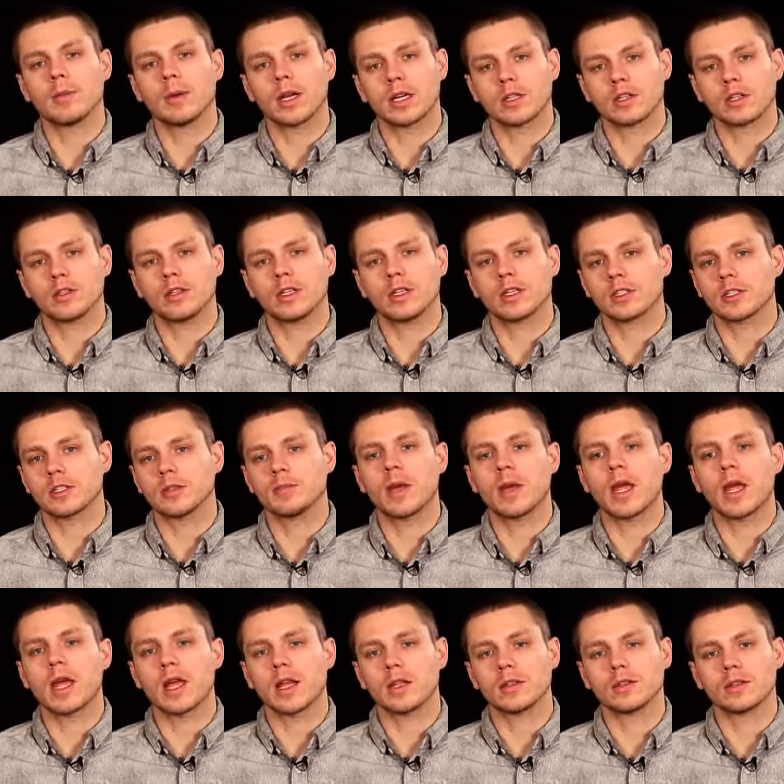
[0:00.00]
actually
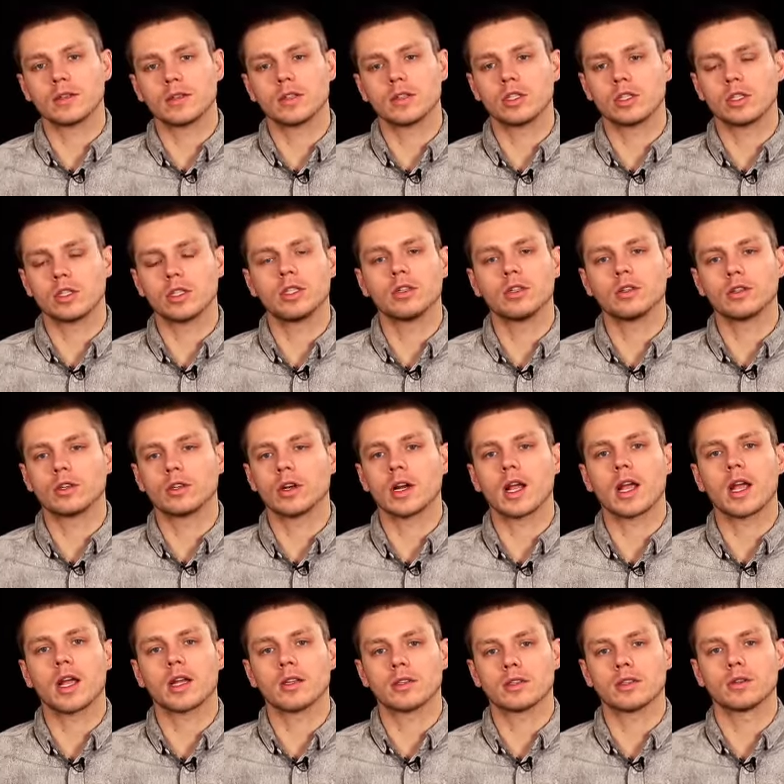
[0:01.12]
expands to shield your
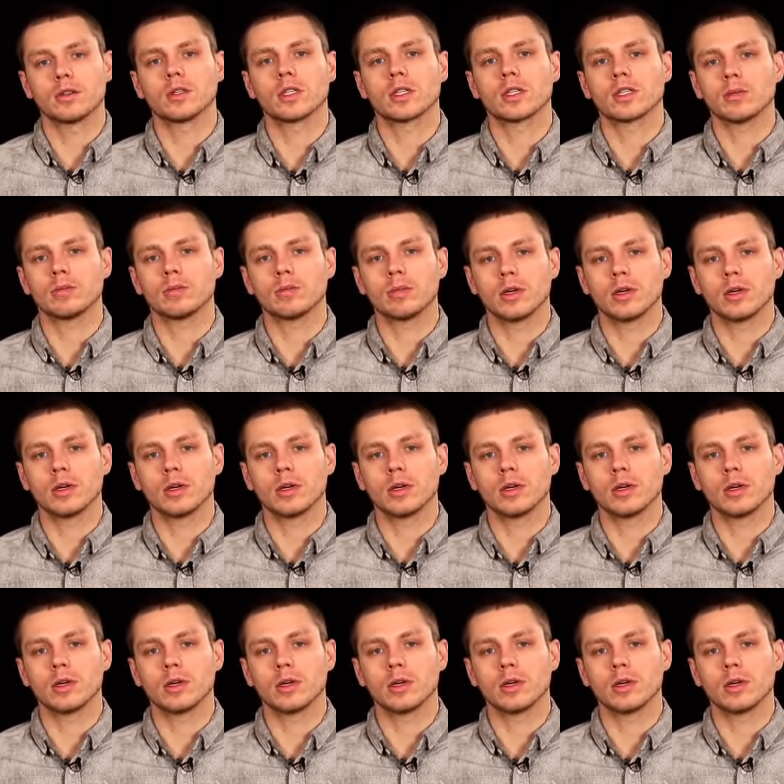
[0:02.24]
hand so it doesn't